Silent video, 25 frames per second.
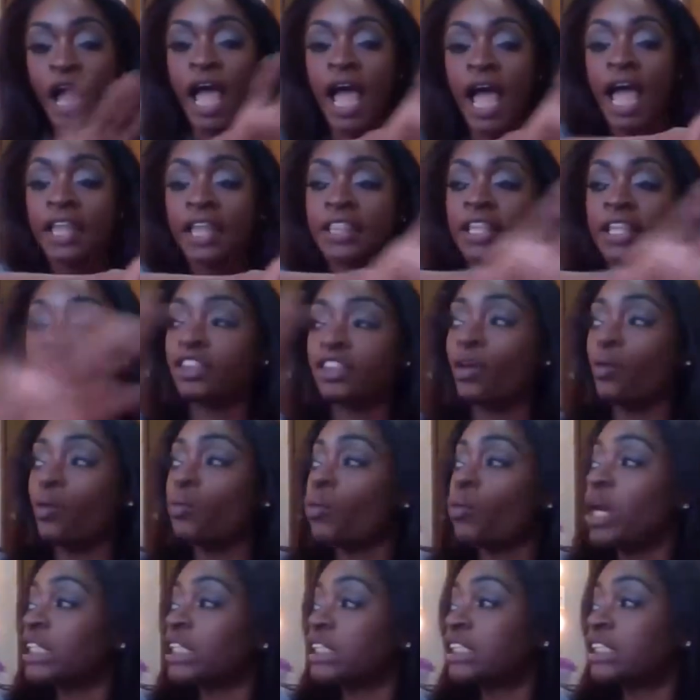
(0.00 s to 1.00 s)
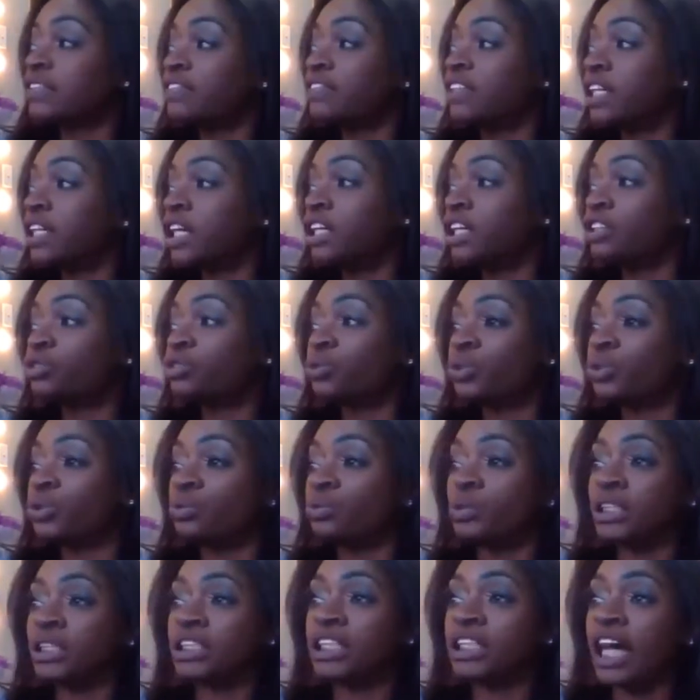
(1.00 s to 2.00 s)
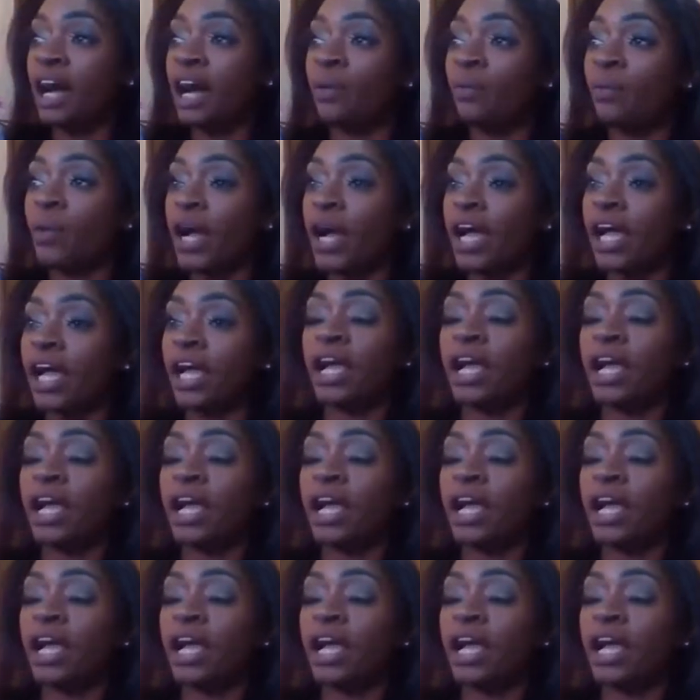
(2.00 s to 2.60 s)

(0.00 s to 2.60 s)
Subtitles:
and then the rest of the lunchroom was that way.